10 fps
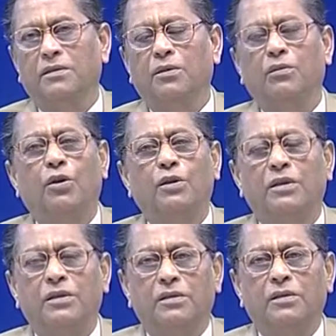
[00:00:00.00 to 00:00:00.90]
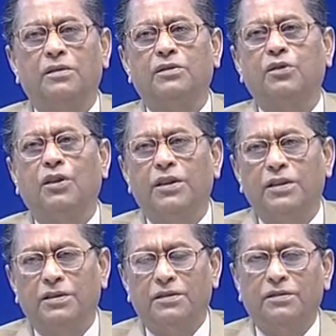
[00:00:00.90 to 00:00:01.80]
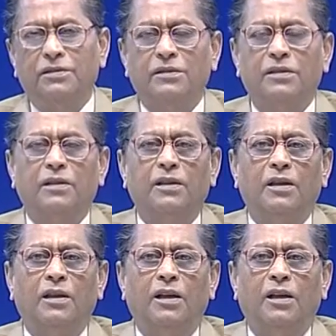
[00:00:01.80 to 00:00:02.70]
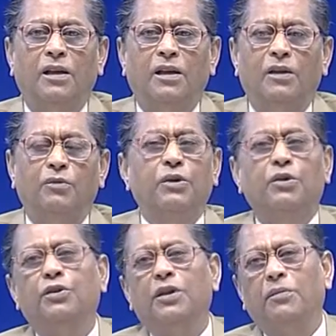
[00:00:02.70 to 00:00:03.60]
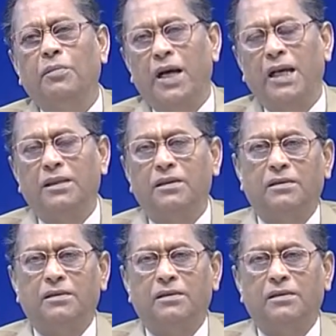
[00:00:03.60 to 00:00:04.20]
water, solids. We know they are bad.